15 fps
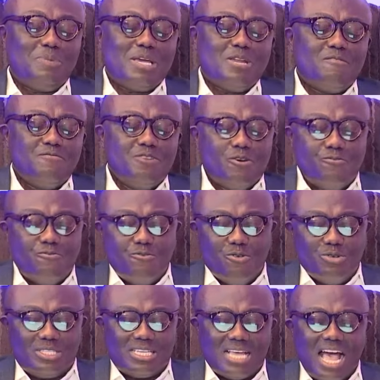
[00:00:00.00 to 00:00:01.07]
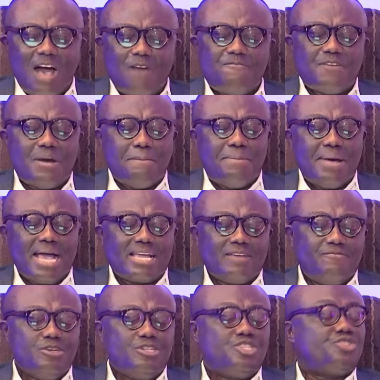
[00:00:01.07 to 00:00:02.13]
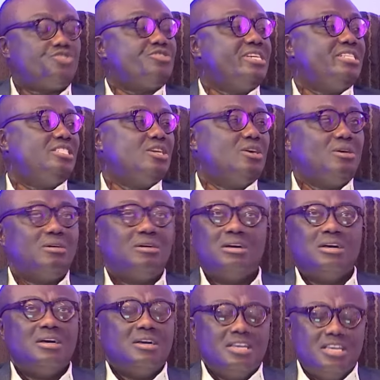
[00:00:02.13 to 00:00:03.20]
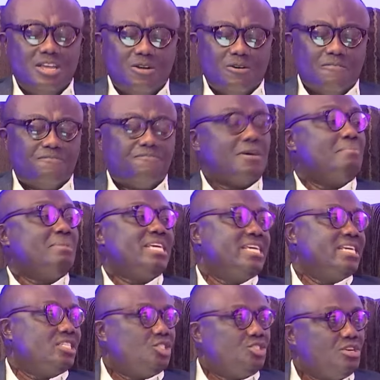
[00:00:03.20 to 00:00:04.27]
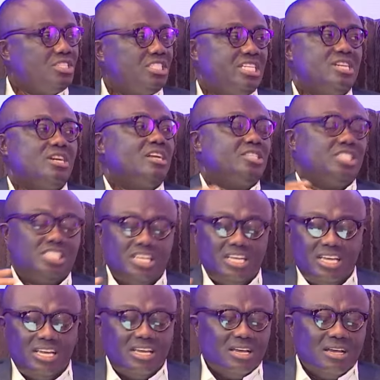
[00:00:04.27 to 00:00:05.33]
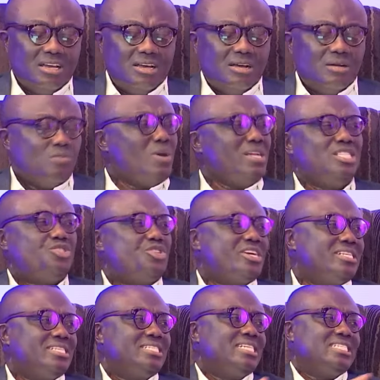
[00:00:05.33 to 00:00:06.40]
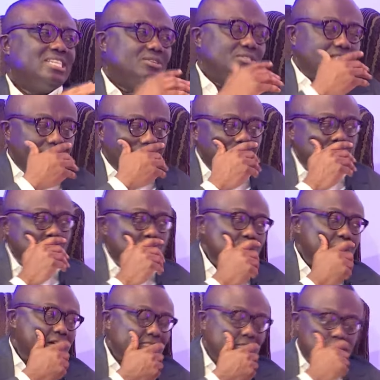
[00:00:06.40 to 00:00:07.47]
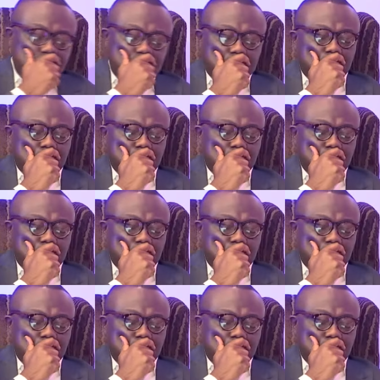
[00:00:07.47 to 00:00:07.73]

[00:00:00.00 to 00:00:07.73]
speaking of your roots, how far back have you traced your, you know, family history or genealogy? Oh, yeah. What intriguing details did you unravel?